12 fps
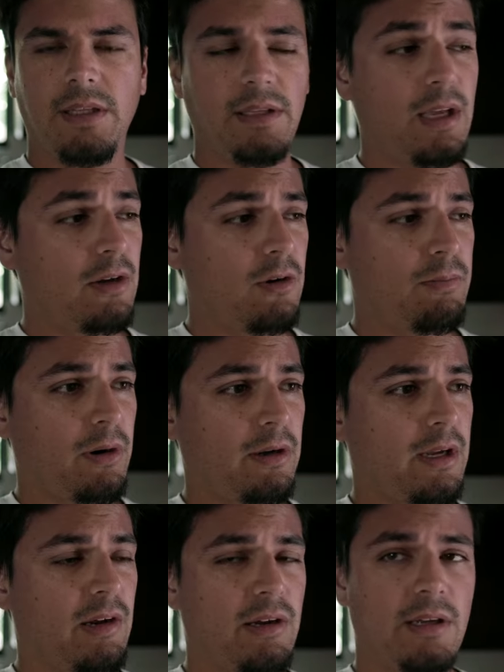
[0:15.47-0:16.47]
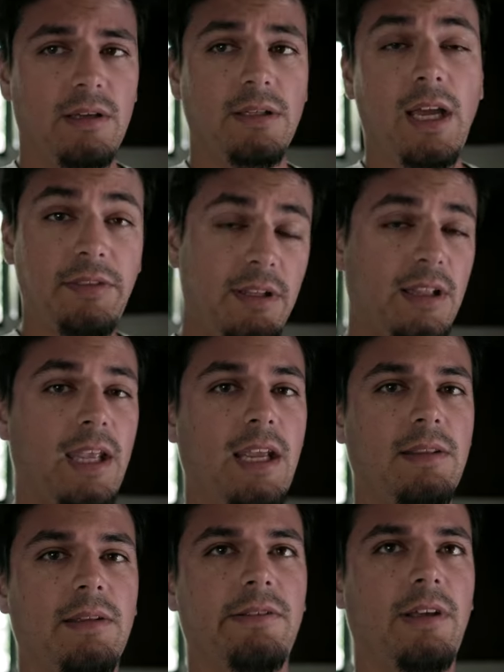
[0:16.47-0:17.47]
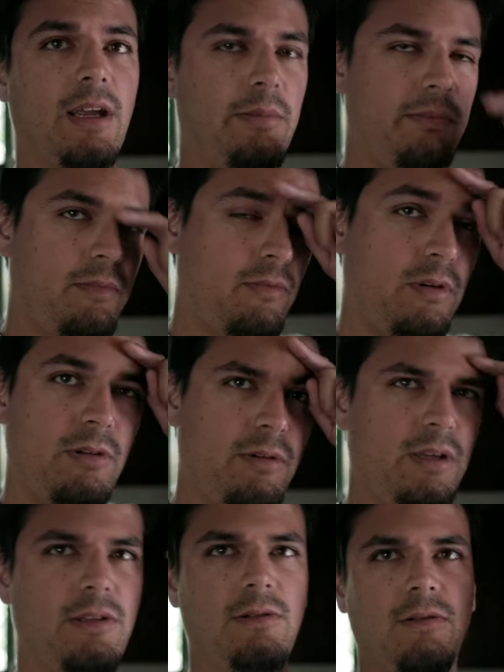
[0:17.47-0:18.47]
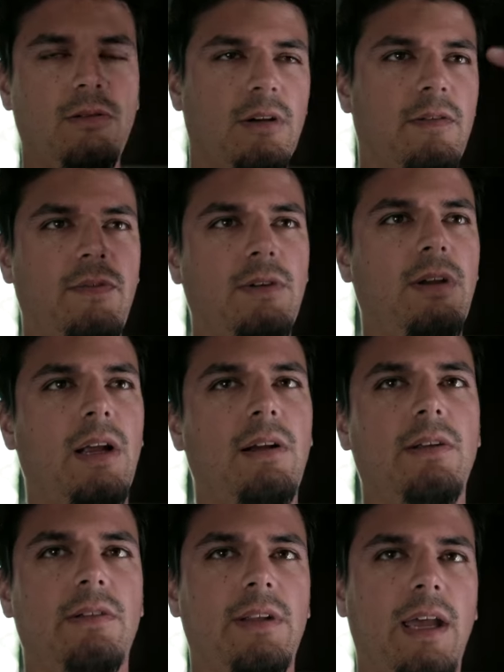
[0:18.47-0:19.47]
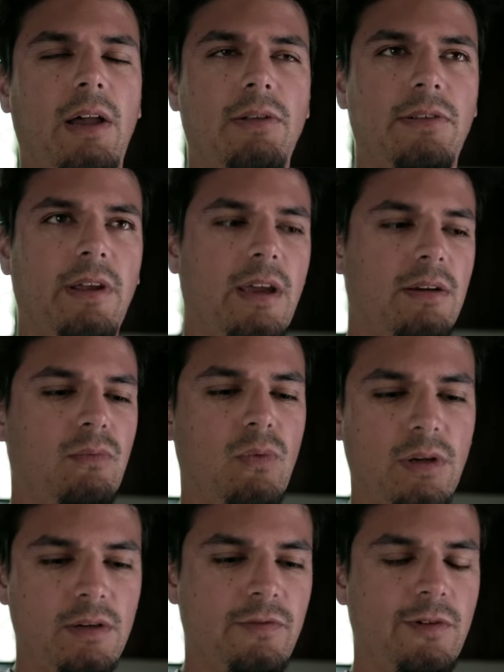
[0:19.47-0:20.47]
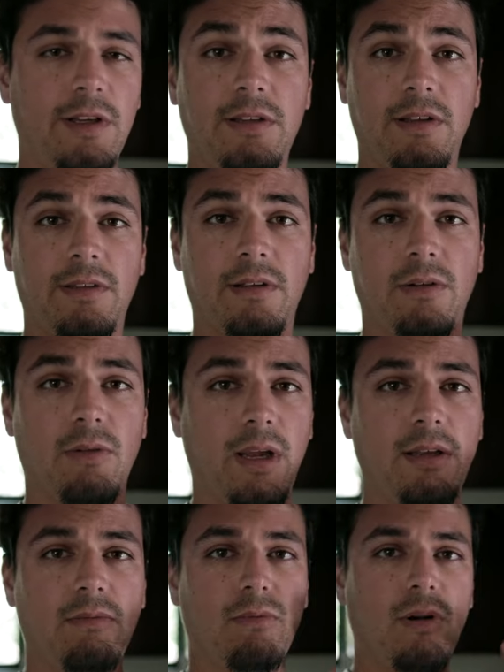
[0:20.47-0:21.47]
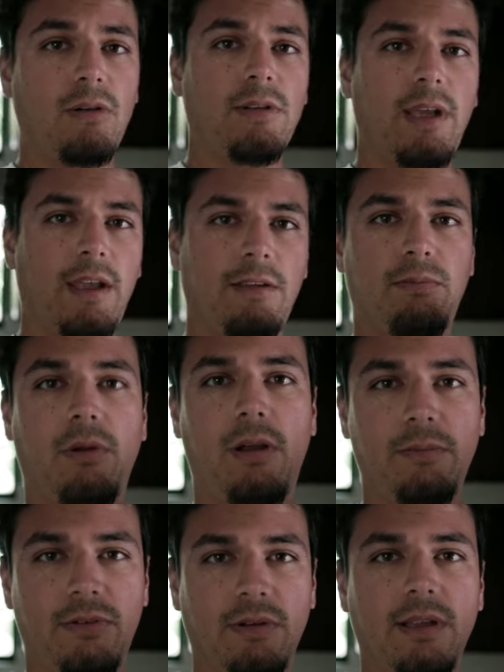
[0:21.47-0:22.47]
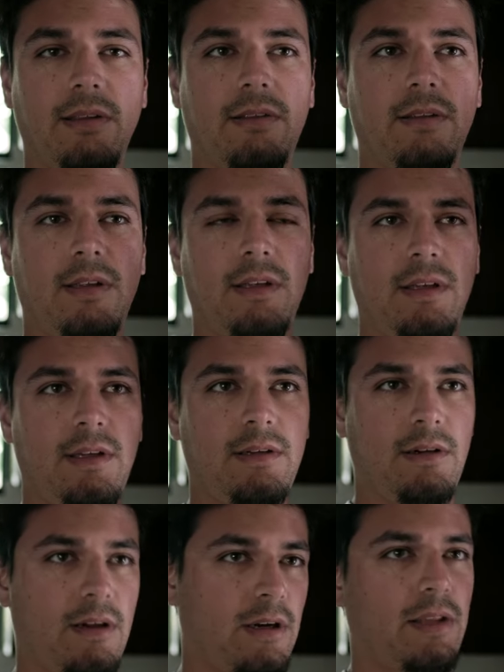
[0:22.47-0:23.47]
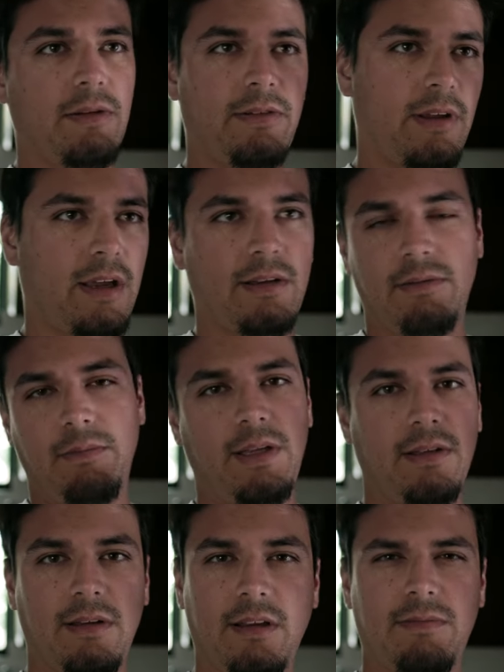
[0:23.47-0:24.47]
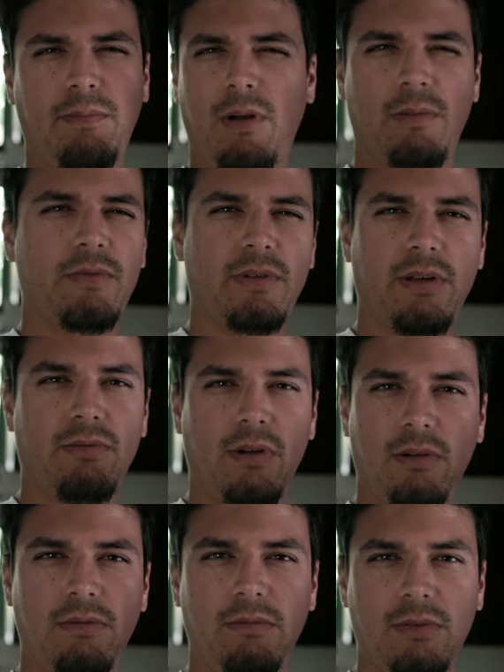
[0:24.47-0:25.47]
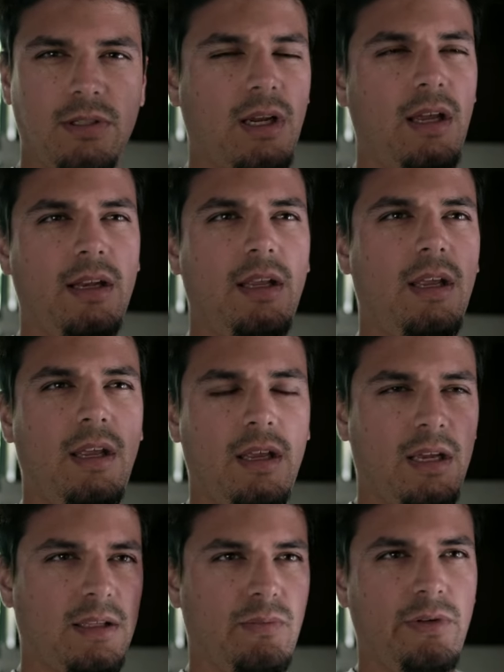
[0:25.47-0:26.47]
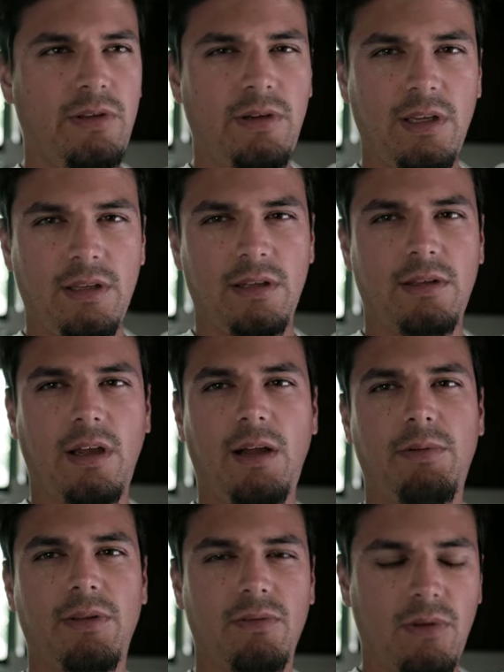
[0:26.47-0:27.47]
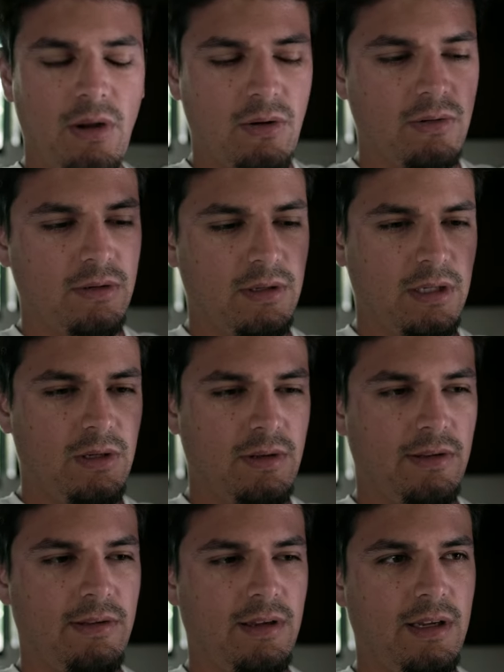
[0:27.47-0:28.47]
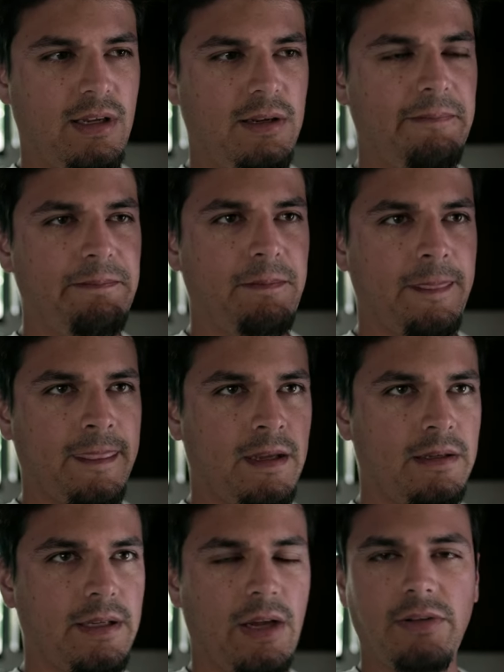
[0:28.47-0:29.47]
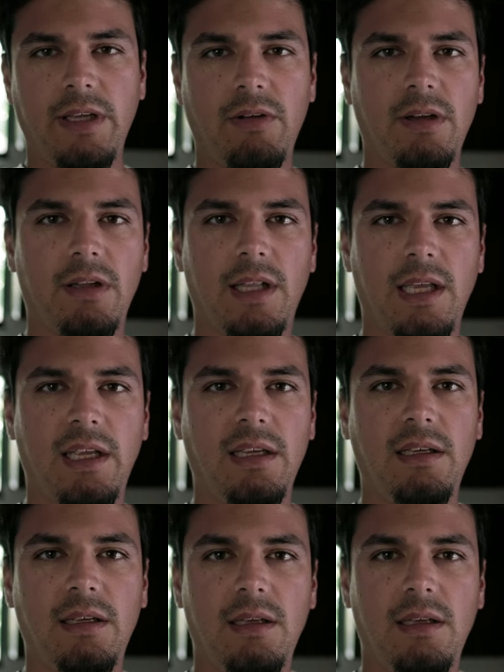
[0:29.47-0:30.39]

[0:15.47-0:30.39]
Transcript: in the Echo Park area. Not the lake this time. We're going to a few areas on the outside, one of which is a great road that has palm trees on either side and makes a nice palm tree road shot. And then once you get to the top of the road, you can see downtown LA,